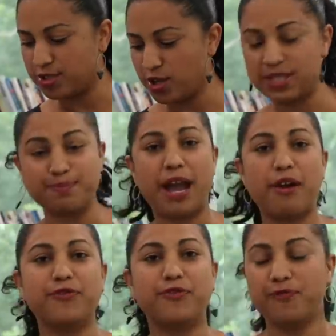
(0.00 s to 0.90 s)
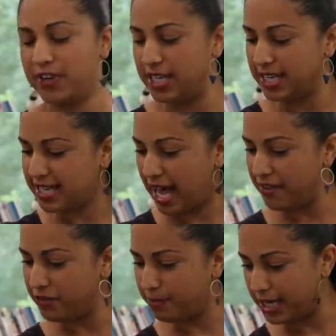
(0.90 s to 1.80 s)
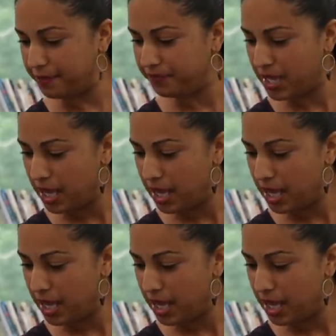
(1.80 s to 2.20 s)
So is Mary from Phoenix. Hi, everybody.